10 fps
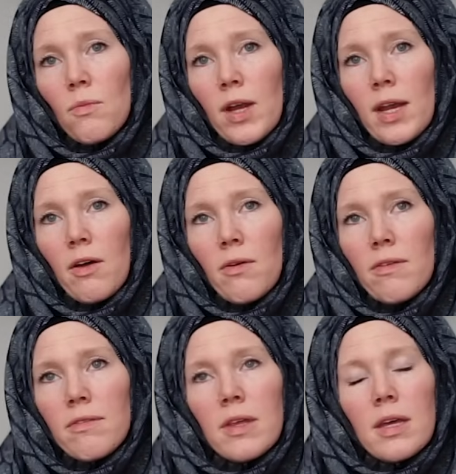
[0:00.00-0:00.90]
right now,
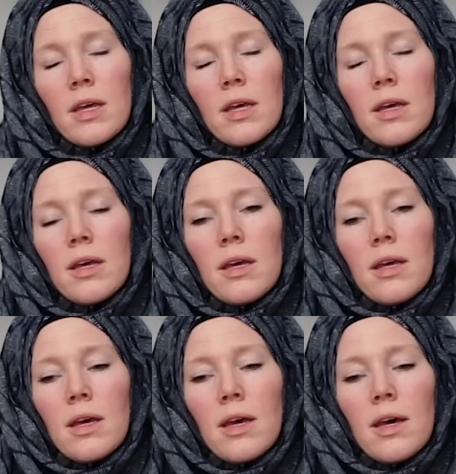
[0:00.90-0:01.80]
is,
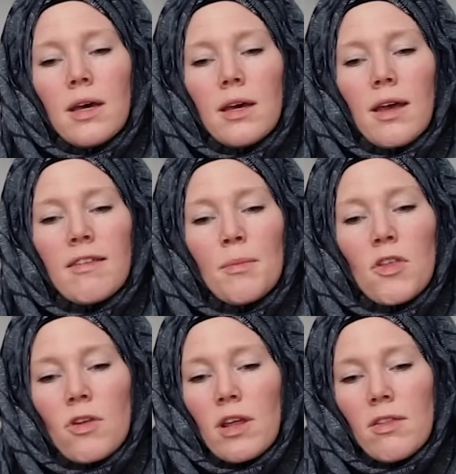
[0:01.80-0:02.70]
as I
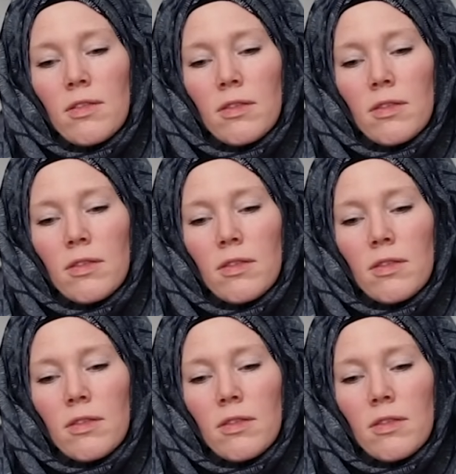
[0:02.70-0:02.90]
mentioned, I